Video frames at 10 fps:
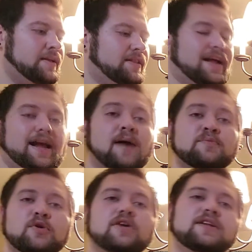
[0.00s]
like I'm
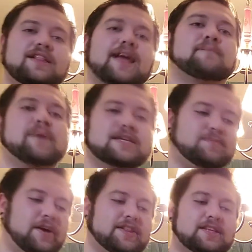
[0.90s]
throwing it like a
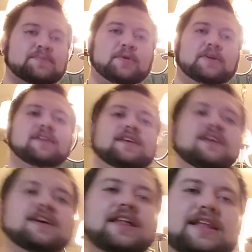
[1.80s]
baseball at this point,
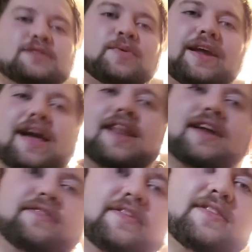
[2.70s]
and that's what I got
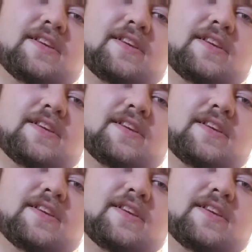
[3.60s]
out of it.